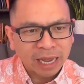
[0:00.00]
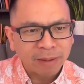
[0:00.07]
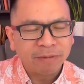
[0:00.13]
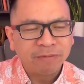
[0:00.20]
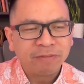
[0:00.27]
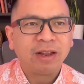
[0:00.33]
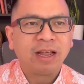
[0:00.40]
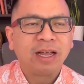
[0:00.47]
type
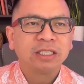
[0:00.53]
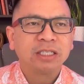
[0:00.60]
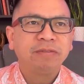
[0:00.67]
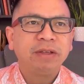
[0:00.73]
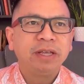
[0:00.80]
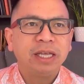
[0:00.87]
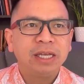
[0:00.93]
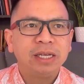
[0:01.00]
of
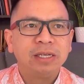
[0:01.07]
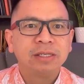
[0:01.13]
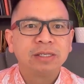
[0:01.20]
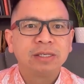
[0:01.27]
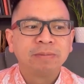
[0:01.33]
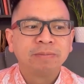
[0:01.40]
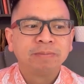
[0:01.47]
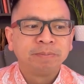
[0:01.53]
philosophy
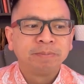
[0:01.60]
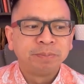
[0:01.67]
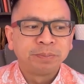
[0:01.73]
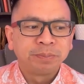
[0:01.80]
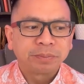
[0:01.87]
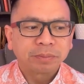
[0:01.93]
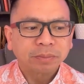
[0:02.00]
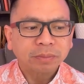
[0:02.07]
is,
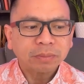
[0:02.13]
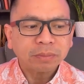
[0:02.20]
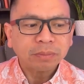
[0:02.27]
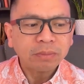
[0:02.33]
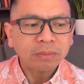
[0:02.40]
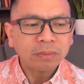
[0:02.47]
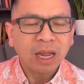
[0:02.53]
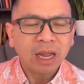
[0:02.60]

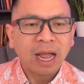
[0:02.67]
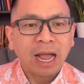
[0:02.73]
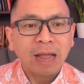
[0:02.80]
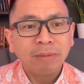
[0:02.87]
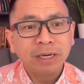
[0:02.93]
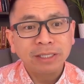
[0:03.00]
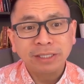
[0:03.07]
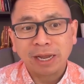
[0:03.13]
I'm
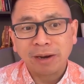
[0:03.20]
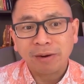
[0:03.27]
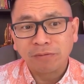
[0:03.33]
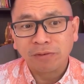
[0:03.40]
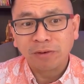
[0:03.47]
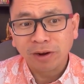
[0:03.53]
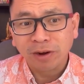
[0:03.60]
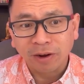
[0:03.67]
going to sign up
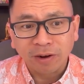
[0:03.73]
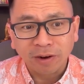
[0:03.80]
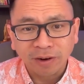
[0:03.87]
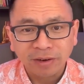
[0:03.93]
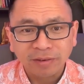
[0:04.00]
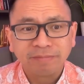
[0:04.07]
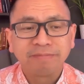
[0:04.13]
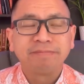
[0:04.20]
for a
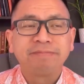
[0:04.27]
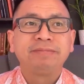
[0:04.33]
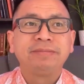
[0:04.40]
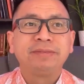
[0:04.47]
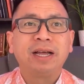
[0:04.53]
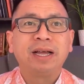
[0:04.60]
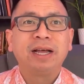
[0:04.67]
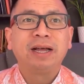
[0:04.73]
card
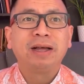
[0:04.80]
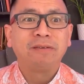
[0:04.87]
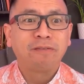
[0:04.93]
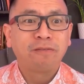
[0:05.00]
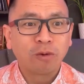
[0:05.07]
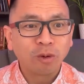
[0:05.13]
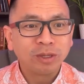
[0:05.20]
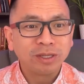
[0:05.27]

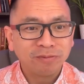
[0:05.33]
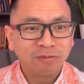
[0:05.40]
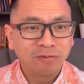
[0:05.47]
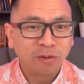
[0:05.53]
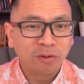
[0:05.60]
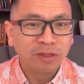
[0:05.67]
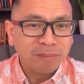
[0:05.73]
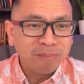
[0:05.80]

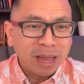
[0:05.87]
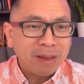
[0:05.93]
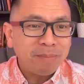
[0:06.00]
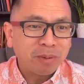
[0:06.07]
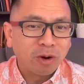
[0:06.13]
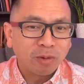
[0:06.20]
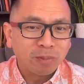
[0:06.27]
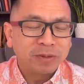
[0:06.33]
for the main
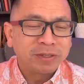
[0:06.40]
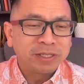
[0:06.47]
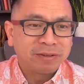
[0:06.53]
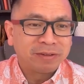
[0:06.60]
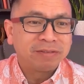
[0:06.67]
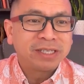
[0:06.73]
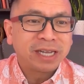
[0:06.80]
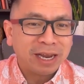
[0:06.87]
purpose of
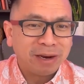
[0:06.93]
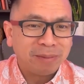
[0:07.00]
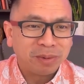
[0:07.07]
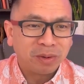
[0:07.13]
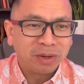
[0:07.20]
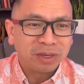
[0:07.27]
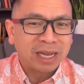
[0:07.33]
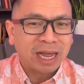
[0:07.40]
the sign-up
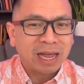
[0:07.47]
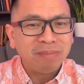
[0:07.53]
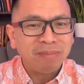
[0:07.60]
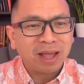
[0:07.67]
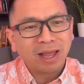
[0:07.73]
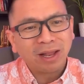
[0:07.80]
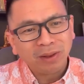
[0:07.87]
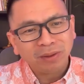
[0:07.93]
bonus. I'm
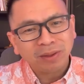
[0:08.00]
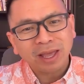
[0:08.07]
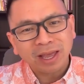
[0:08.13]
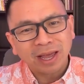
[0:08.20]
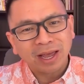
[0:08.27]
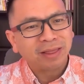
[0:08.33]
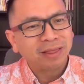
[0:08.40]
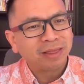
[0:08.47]
not looking
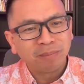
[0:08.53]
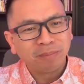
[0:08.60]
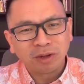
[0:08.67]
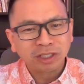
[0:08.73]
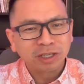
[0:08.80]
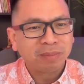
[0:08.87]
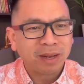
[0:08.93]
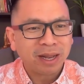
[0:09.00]
at the
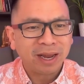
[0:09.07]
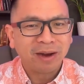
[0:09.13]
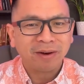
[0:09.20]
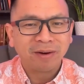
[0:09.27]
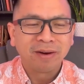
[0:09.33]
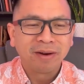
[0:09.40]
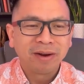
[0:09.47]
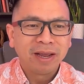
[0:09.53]

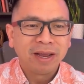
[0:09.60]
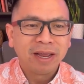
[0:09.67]
multiplier,